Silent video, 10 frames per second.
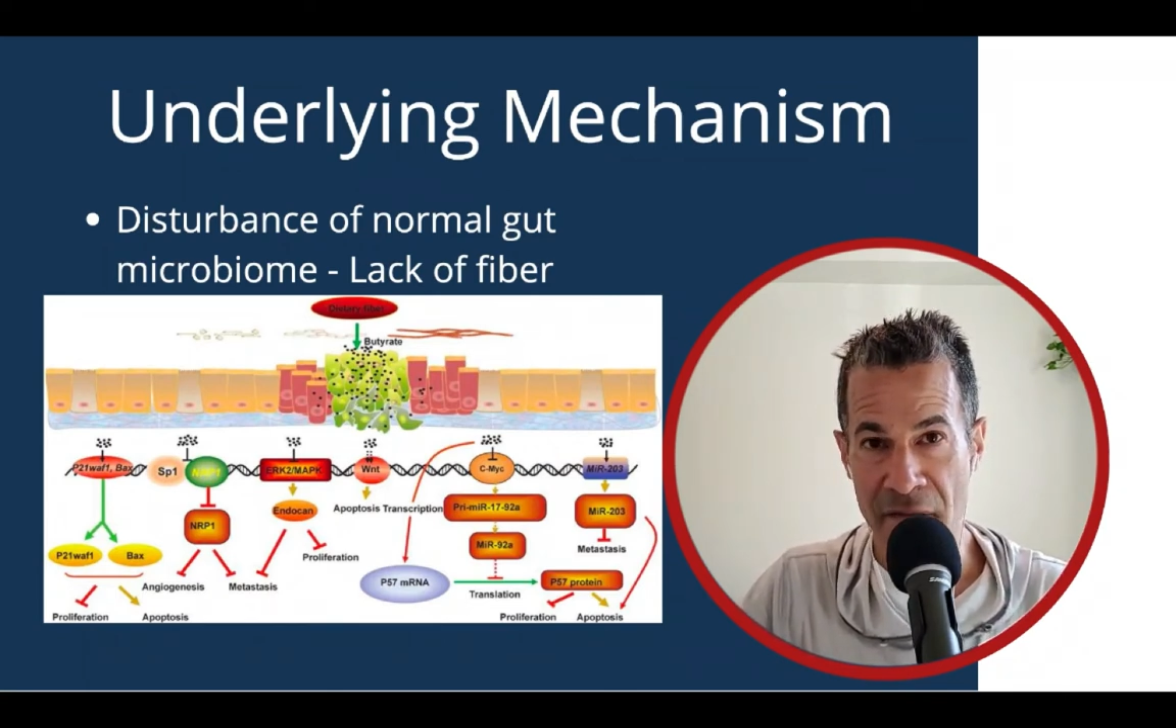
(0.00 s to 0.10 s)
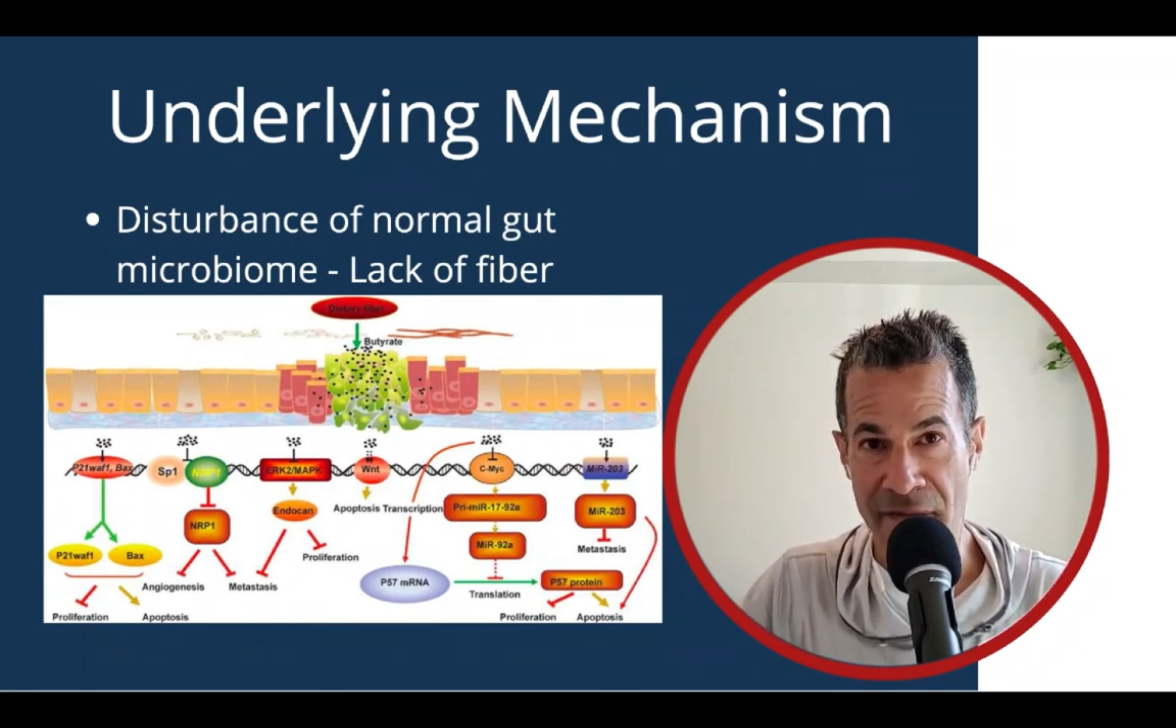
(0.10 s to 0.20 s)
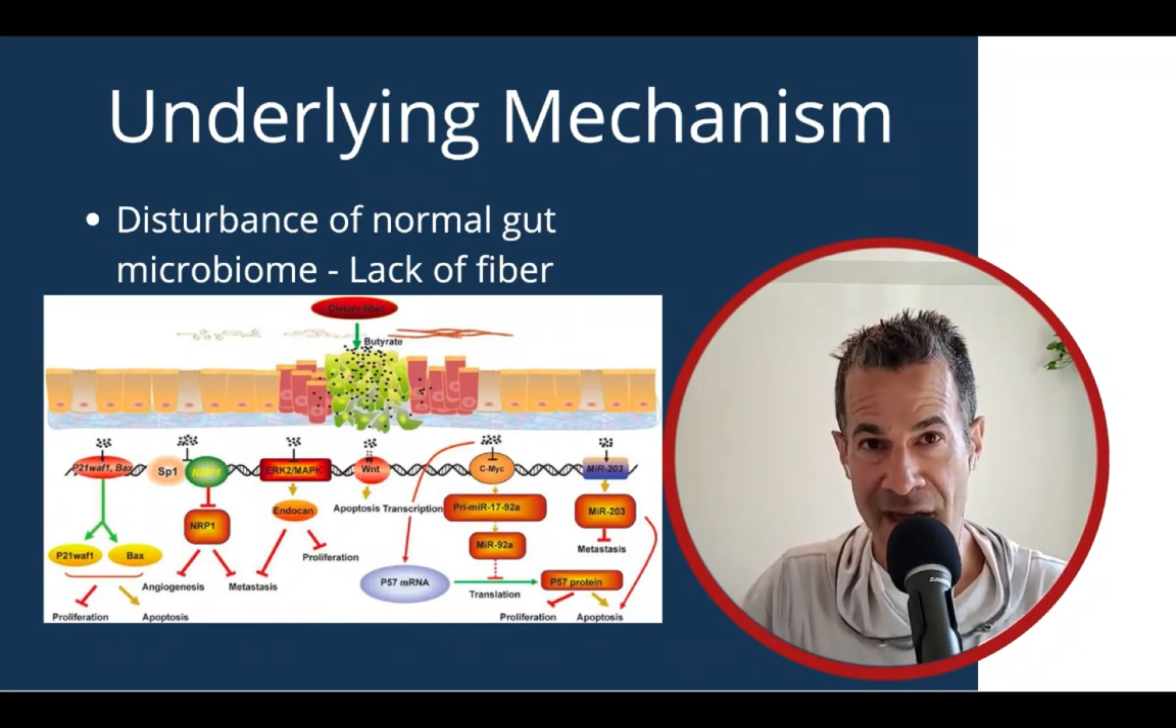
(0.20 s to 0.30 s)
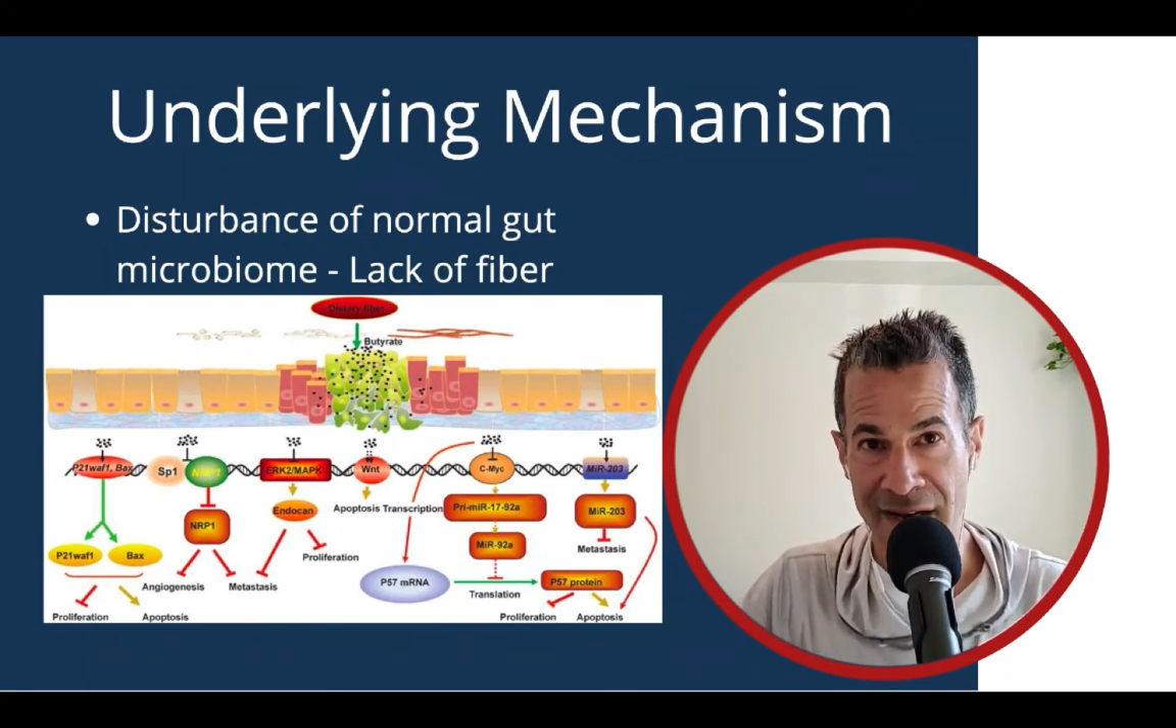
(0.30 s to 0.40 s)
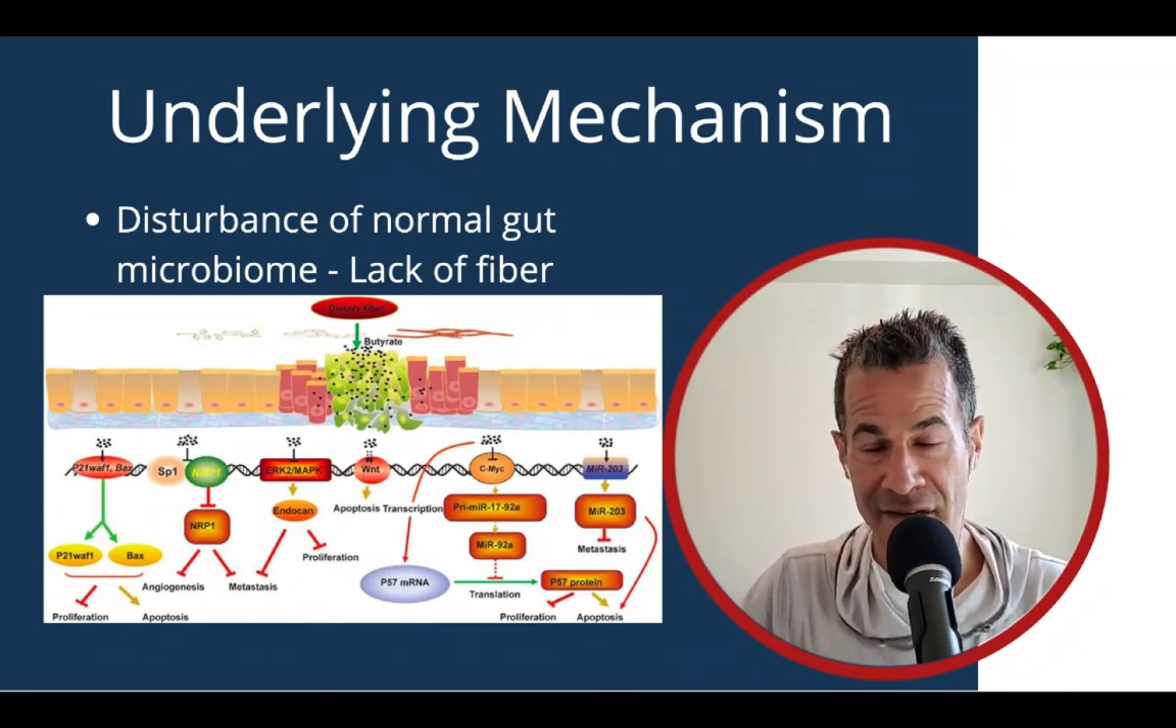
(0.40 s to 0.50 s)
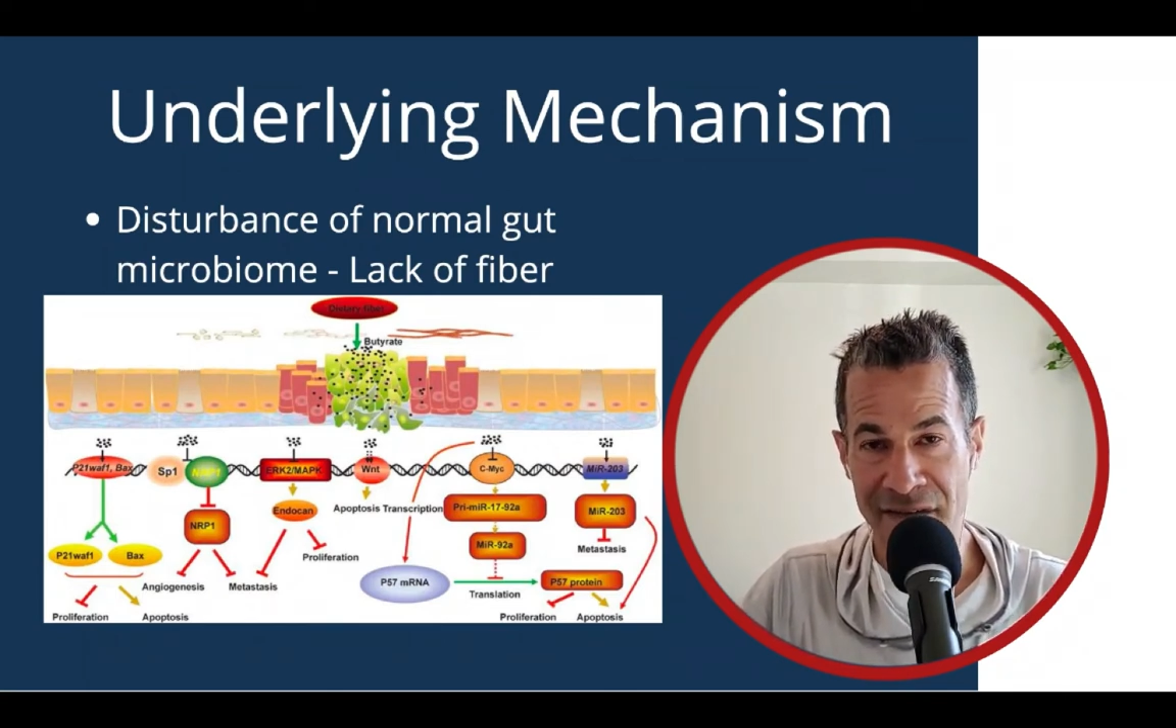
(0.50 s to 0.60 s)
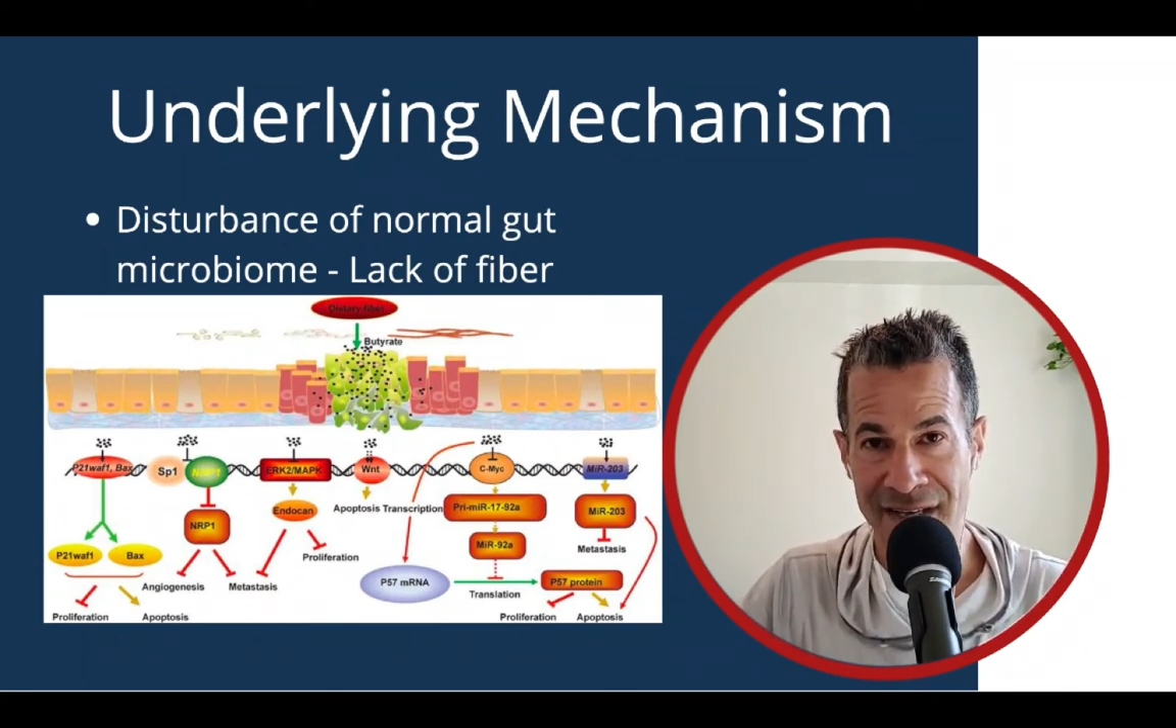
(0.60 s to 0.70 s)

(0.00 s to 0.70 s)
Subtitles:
factors